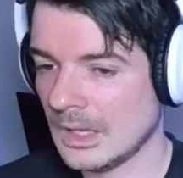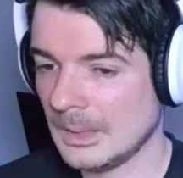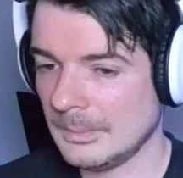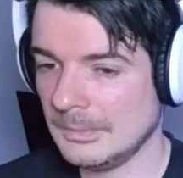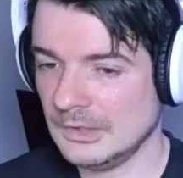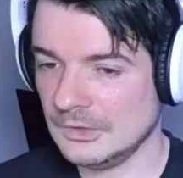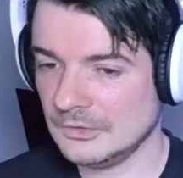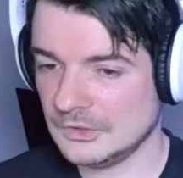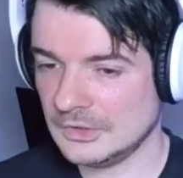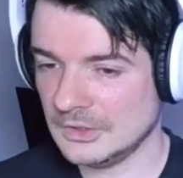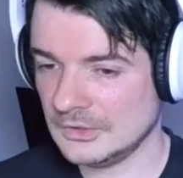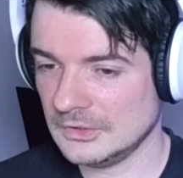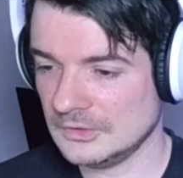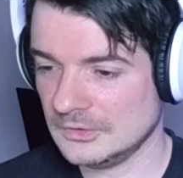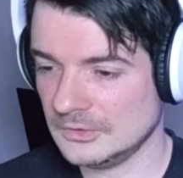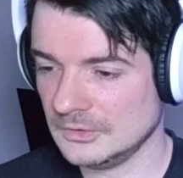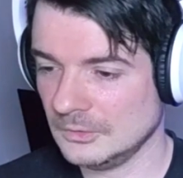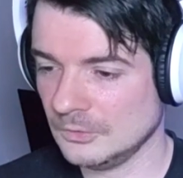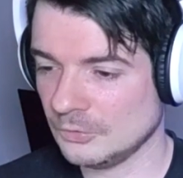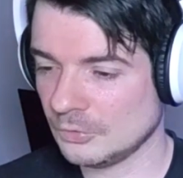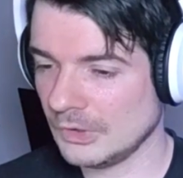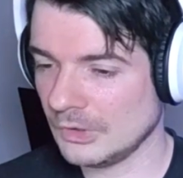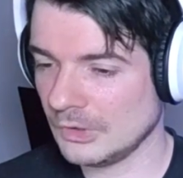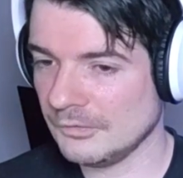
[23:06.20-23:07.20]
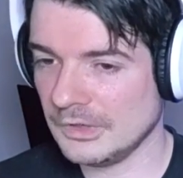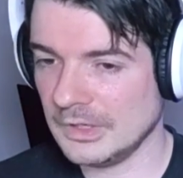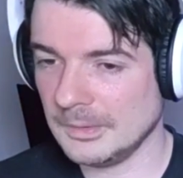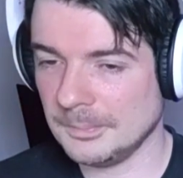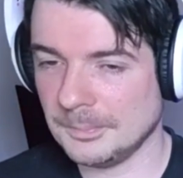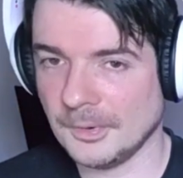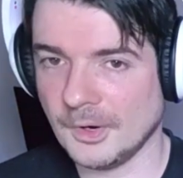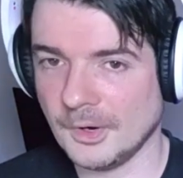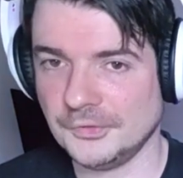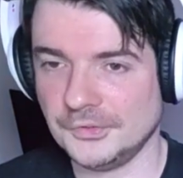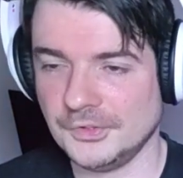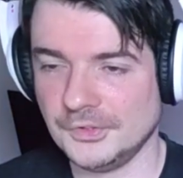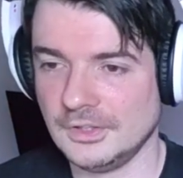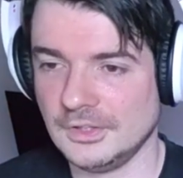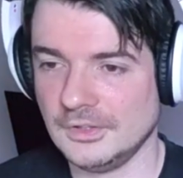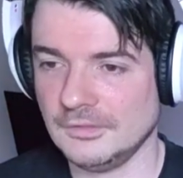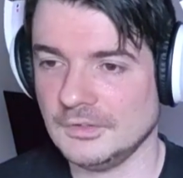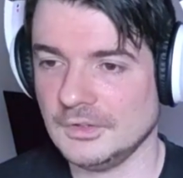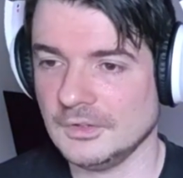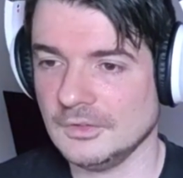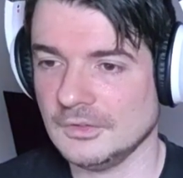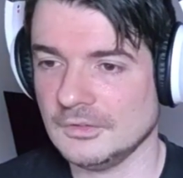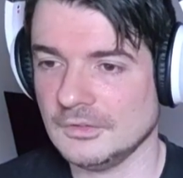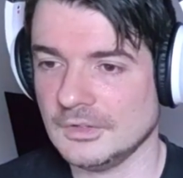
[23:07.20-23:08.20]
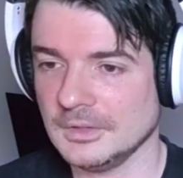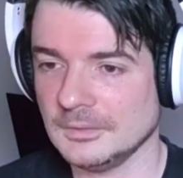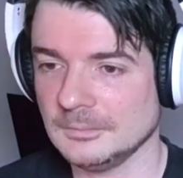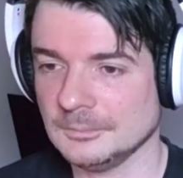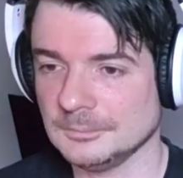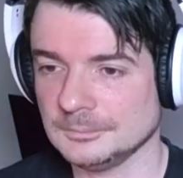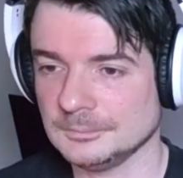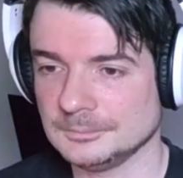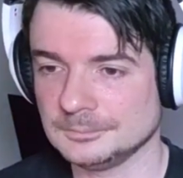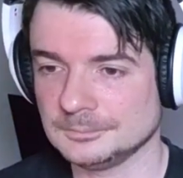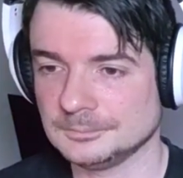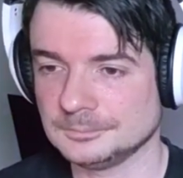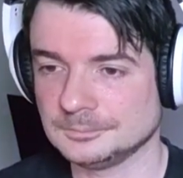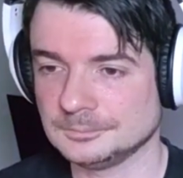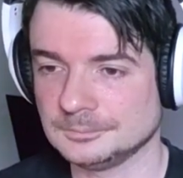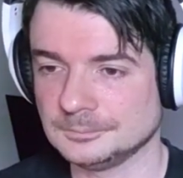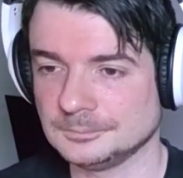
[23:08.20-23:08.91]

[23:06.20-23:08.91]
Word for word: She's usually very positive, though. Never give up.